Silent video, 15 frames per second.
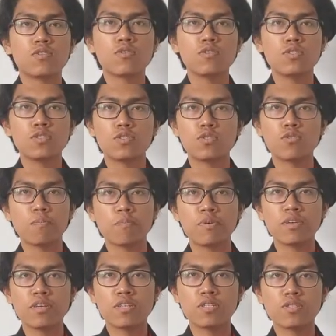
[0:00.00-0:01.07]
good
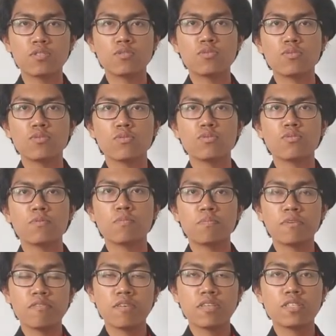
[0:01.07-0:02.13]
to
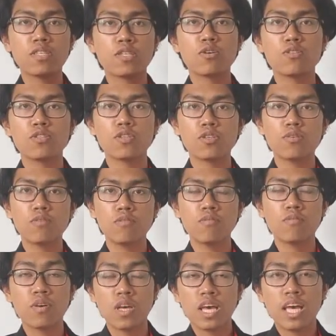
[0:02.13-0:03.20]
previously continue.
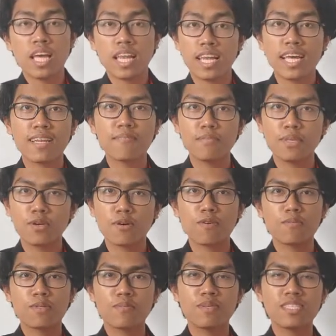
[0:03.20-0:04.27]
Let's be
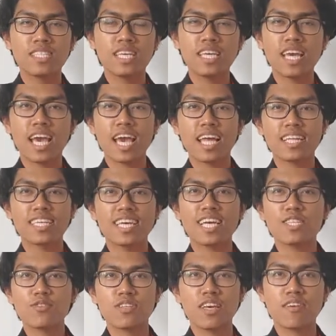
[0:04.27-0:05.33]
optimistic and
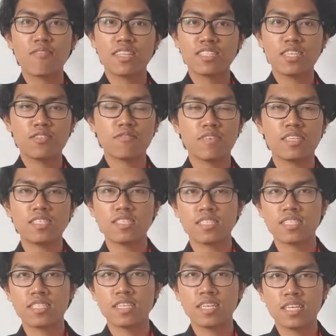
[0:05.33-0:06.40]
get to the advantage
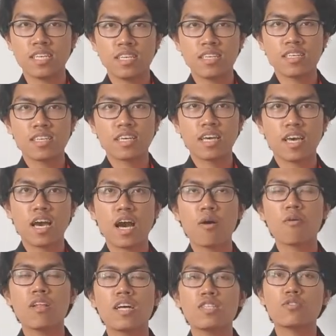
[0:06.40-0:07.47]
first. Okay, I
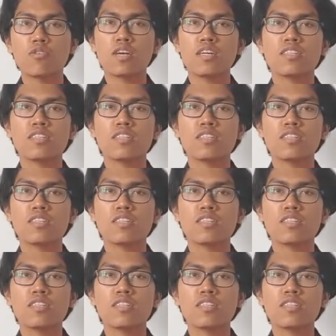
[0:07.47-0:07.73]
would like to